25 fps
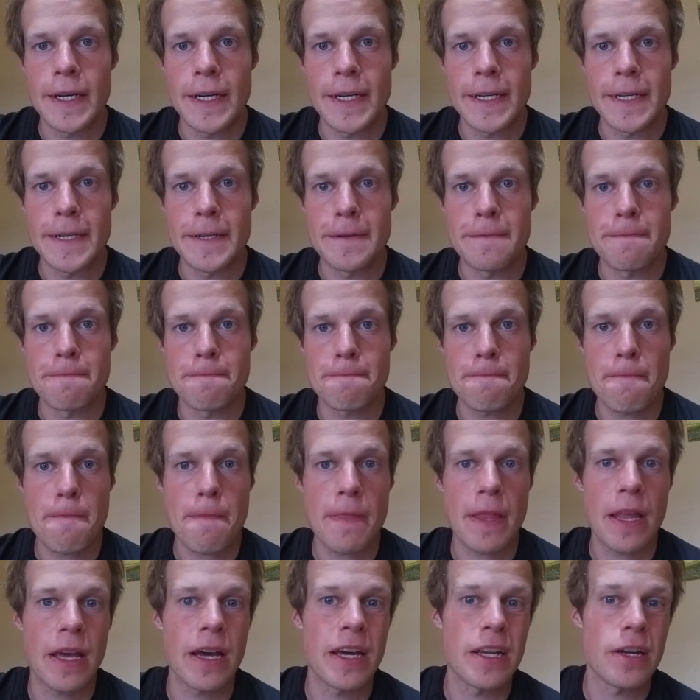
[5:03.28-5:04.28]

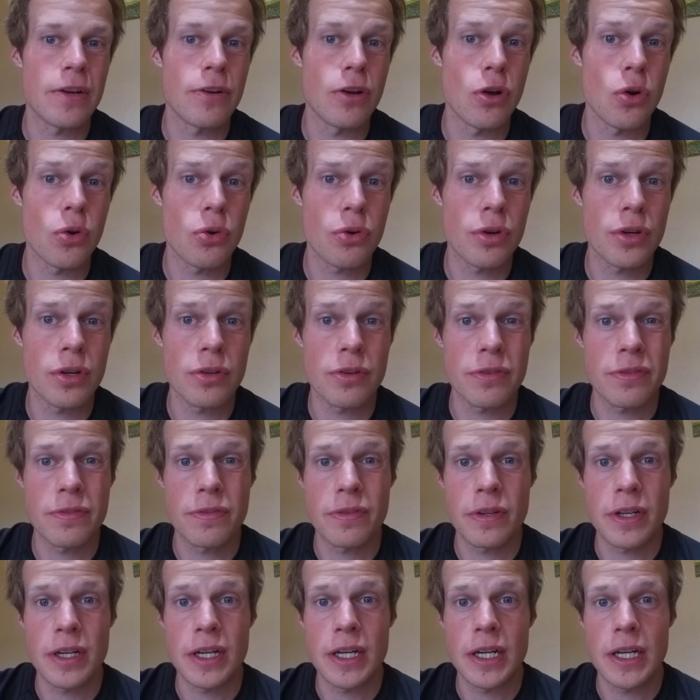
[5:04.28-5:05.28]
And a long run of
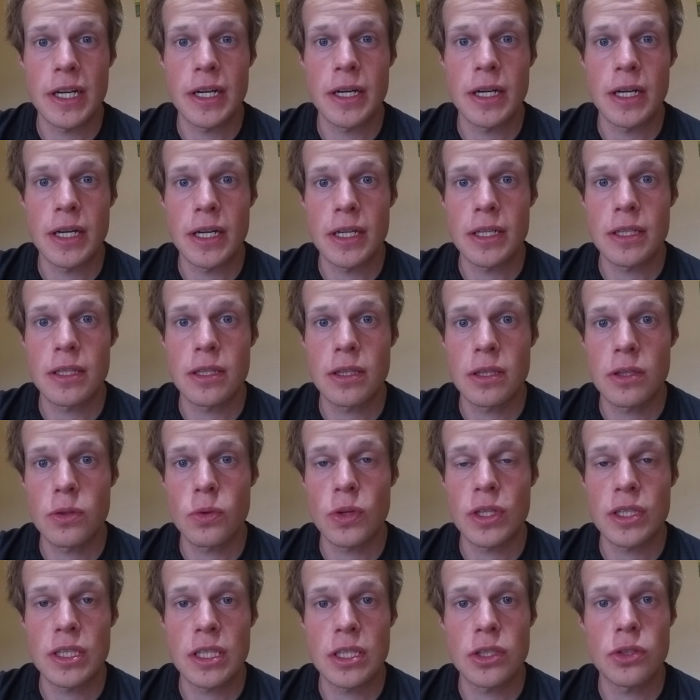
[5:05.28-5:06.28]

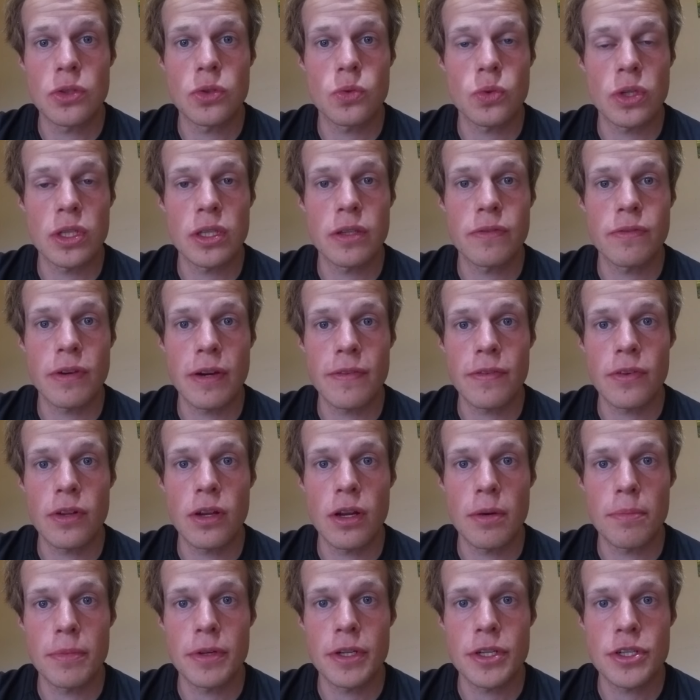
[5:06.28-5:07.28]
20 to 25
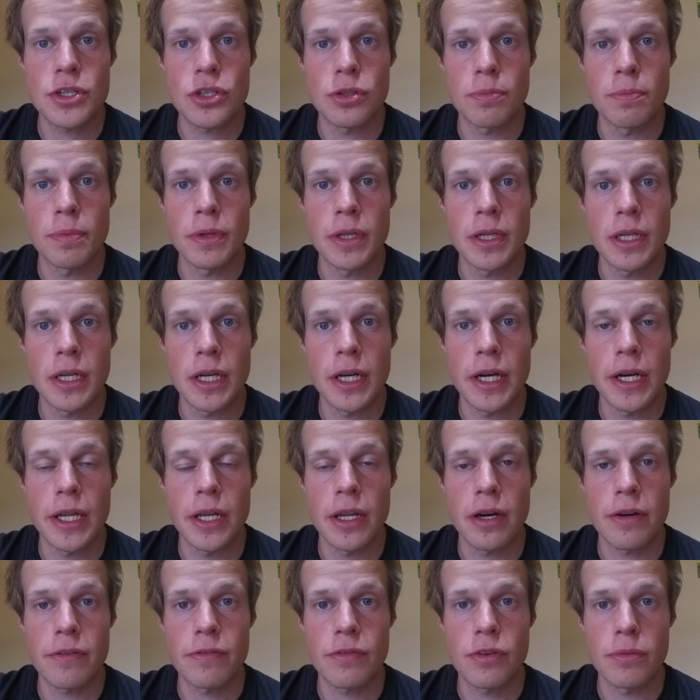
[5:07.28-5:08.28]
kilometers should be
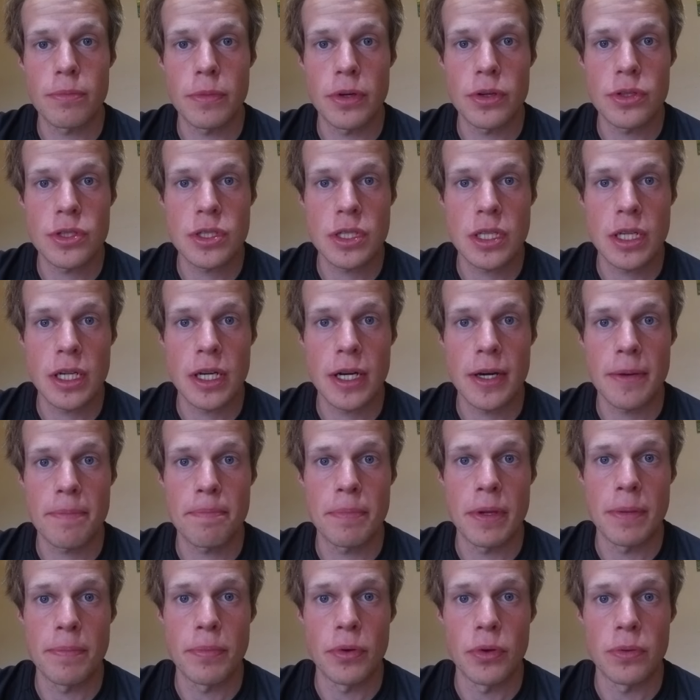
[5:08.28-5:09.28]
enough for most
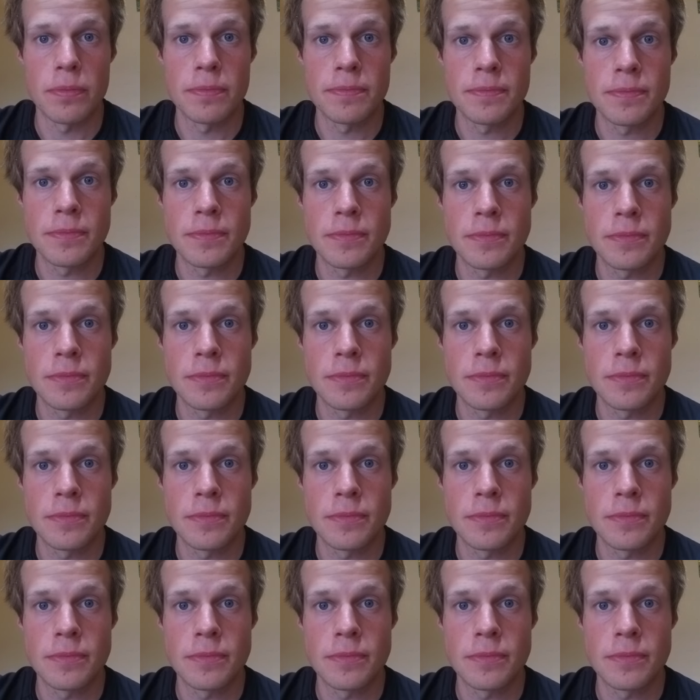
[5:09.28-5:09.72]
people.